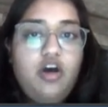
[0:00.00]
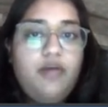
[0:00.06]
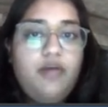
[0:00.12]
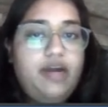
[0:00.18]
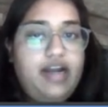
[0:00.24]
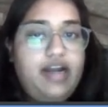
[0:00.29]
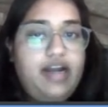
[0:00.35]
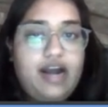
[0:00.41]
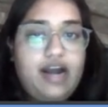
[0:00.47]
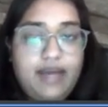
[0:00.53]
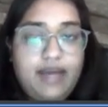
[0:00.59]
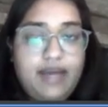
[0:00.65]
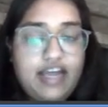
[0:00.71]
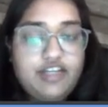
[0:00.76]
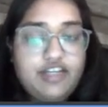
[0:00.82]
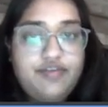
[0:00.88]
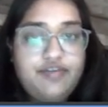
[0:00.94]
Print
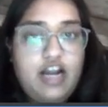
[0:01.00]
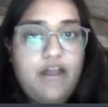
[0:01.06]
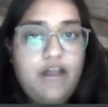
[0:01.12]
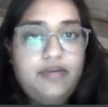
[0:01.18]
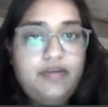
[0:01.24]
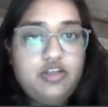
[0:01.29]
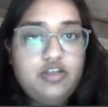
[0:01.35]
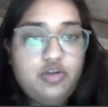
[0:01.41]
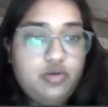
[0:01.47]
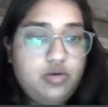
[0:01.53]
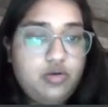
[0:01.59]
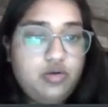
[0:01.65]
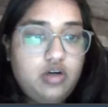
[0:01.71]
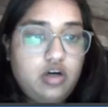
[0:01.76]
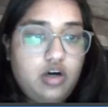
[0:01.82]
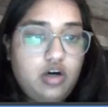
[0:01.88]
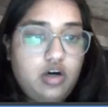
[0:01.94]
application will help us
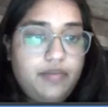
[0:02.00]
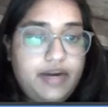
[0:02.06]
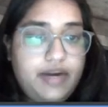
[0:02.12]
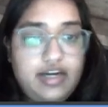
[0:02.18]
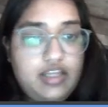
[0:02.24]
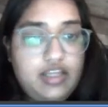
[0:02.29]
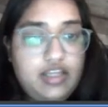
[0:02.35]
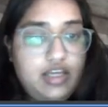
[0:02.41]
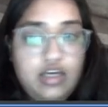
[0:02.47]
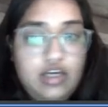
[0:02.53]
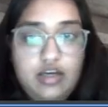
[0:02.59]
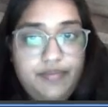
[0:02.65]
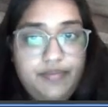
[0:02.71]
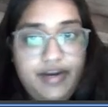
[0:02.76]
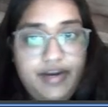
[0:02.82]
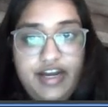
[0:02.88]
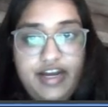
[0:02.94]
to print
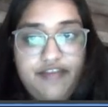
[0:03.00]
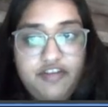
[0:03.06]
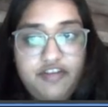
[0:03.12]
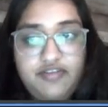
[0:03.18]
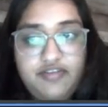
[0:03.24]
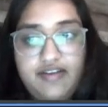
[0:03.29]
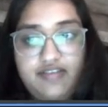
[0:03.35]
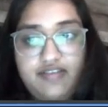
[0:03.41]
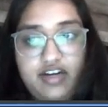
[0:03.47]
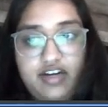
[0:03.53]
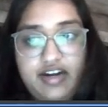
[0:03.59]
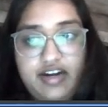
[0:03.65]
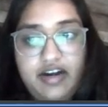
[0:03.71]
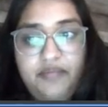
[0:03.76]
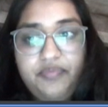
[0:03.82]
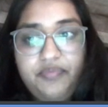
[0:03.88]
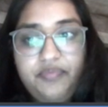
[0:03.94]
the PDF which we have
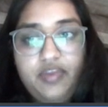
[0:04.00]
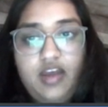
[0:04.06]
generated.